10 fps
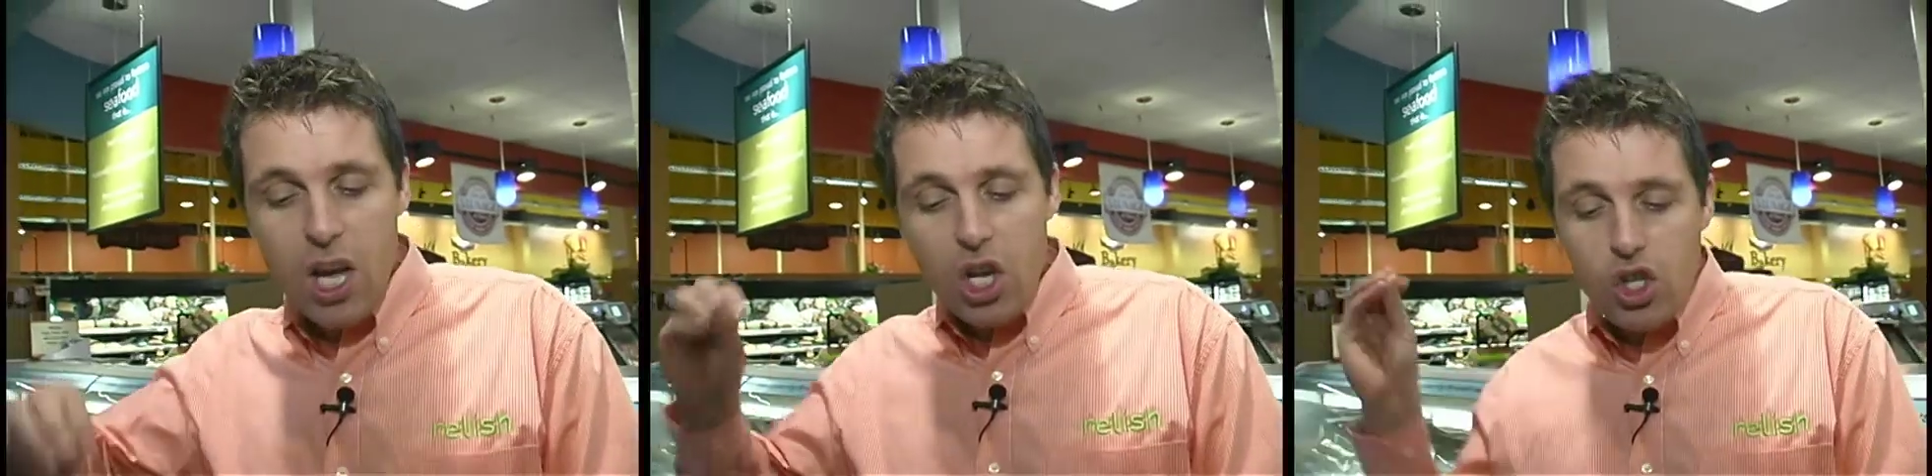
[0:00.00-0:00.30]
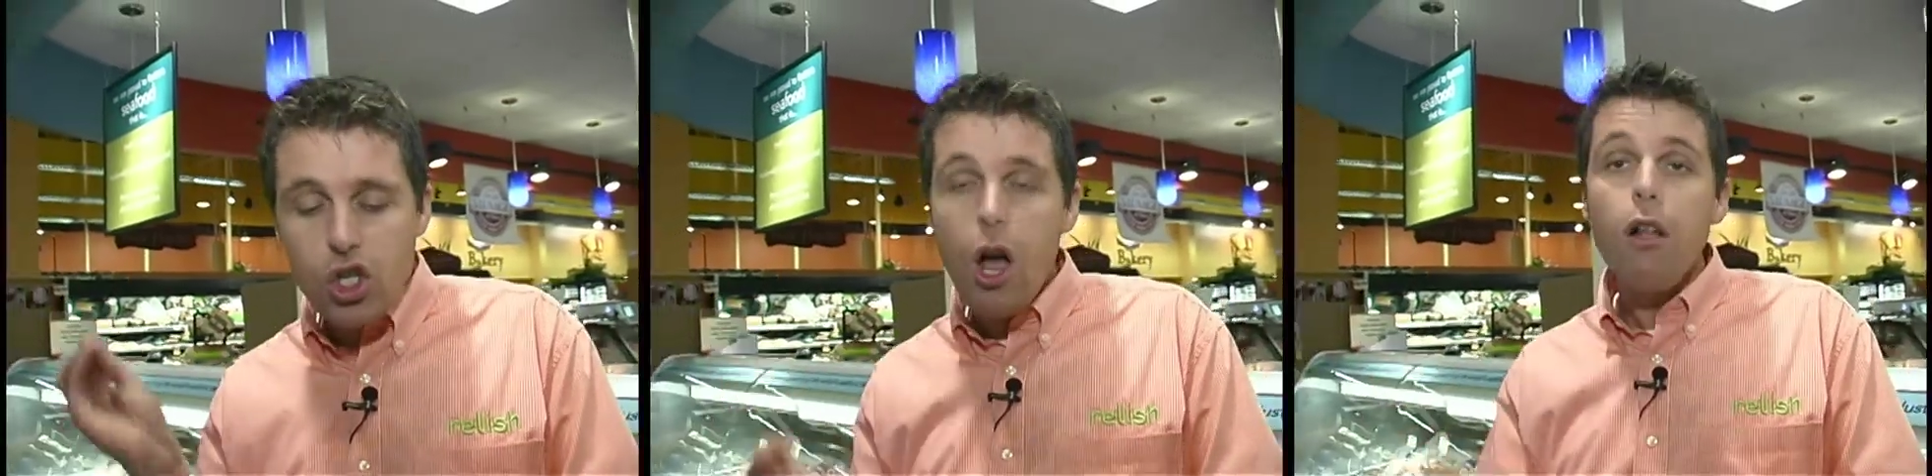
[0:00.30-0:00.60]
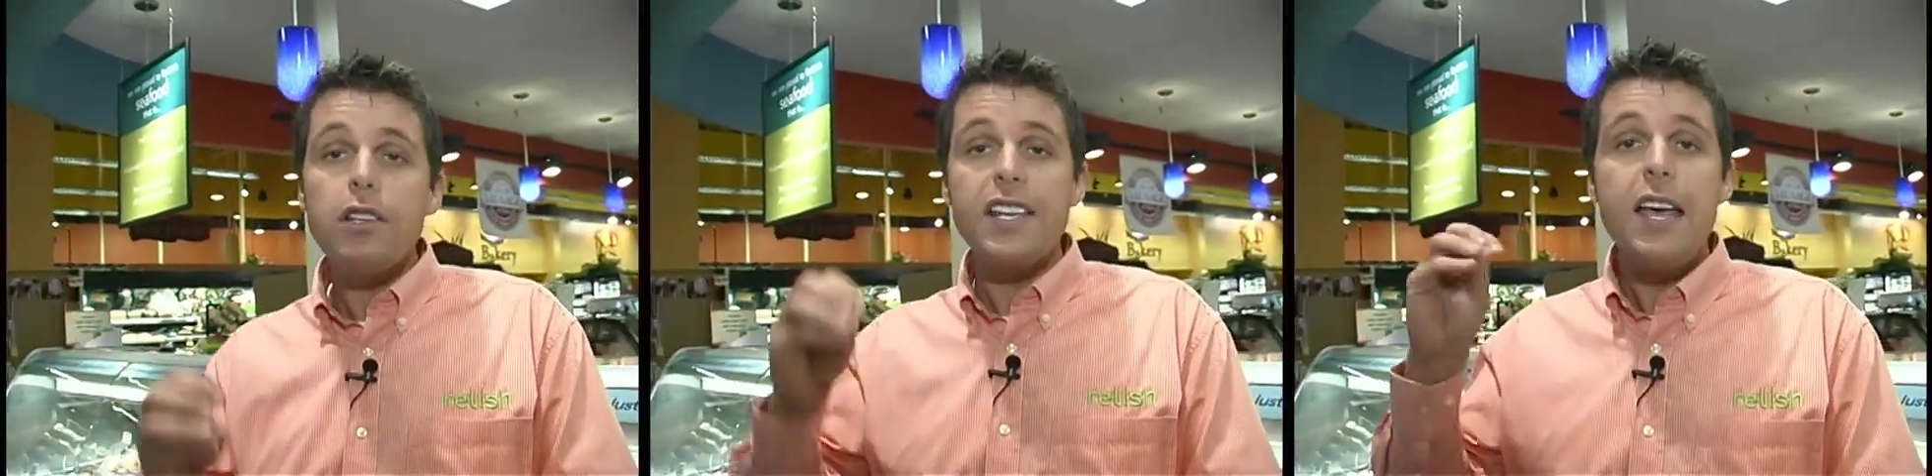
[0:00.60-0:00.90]

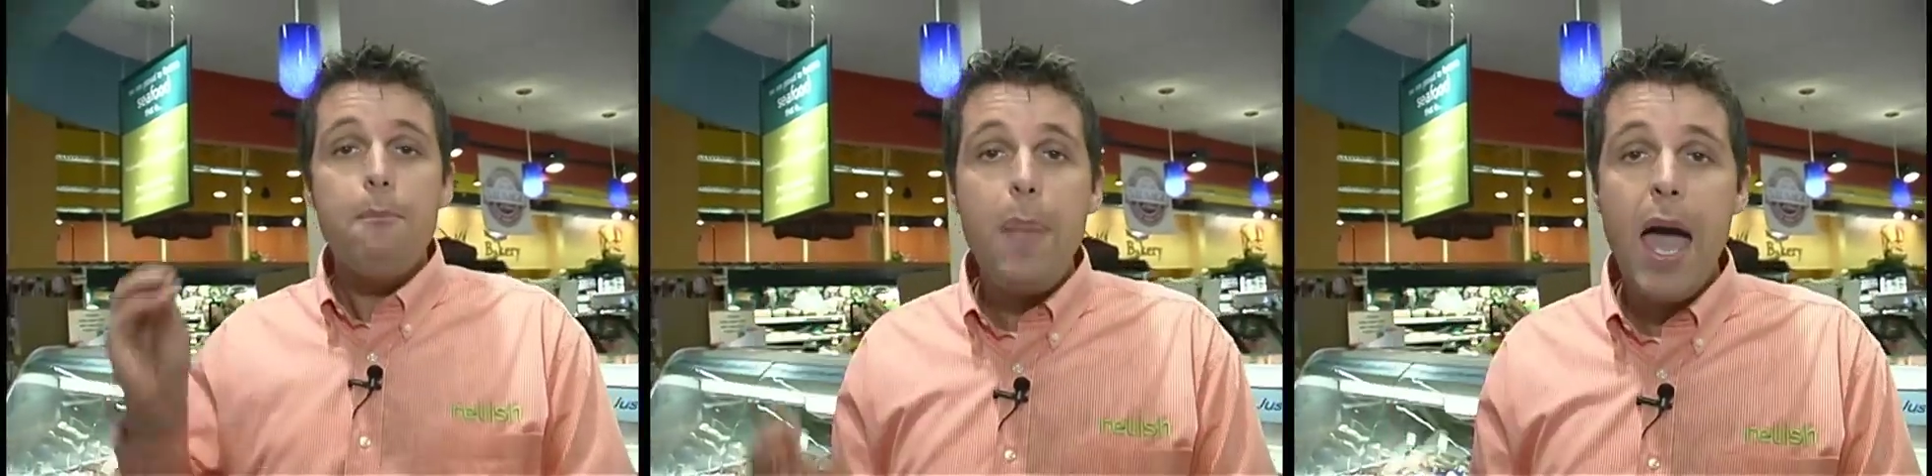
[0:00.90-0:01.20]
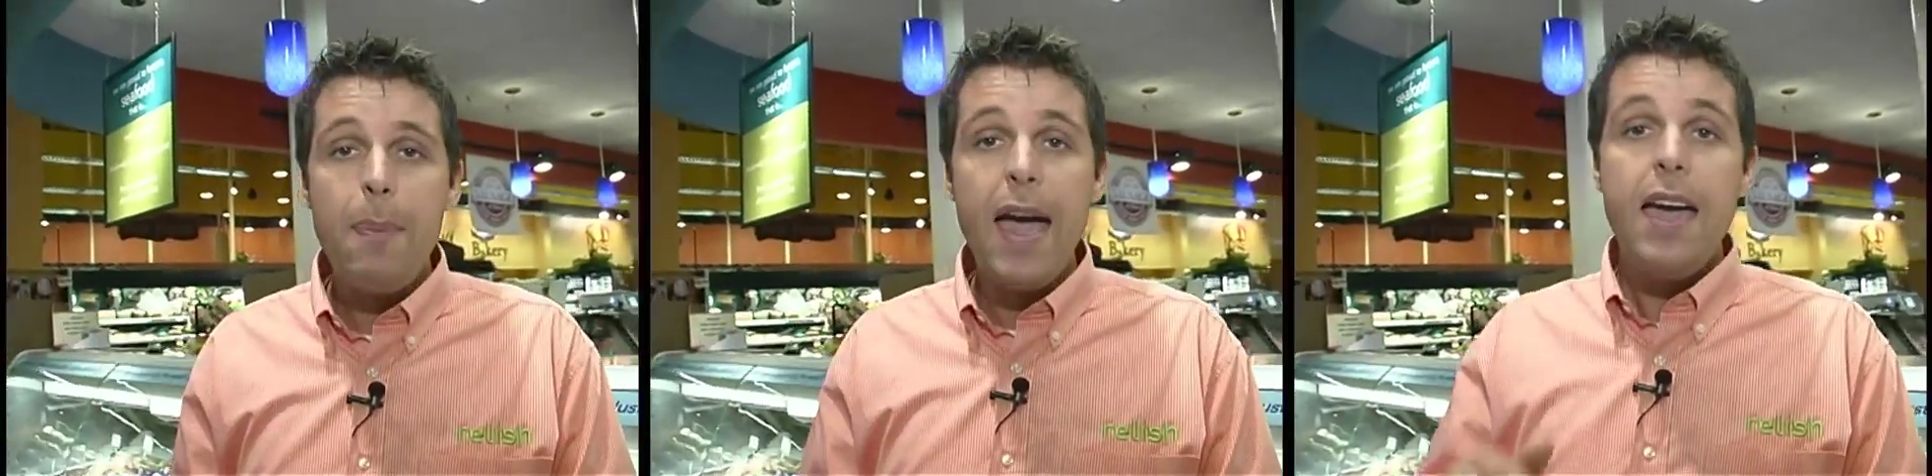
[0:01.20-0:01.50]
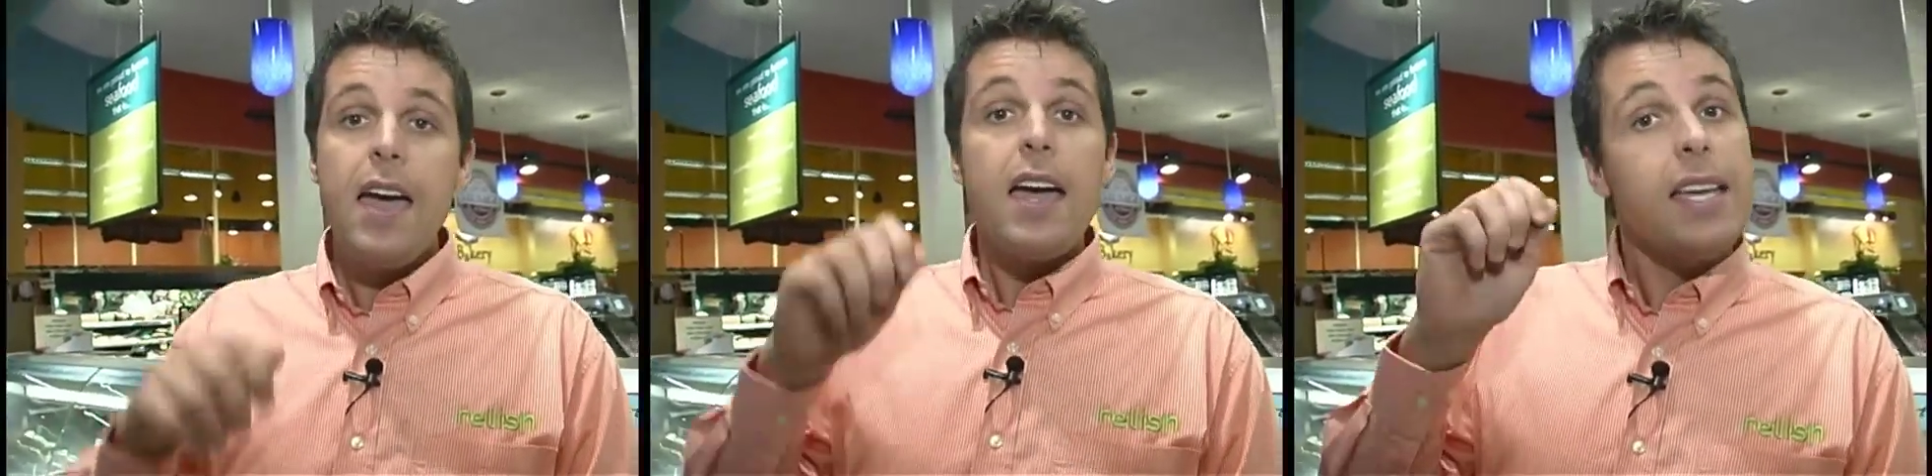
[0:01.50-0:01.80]
Salt, pepper,
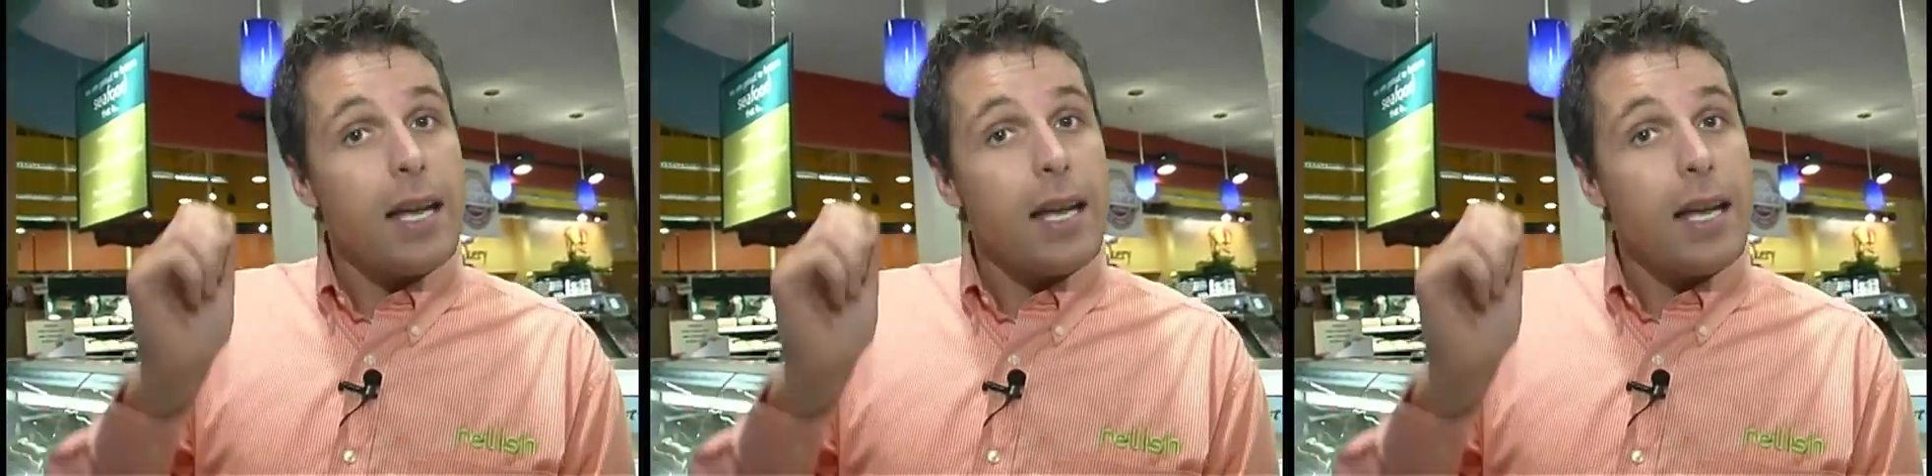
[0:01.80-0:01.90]
get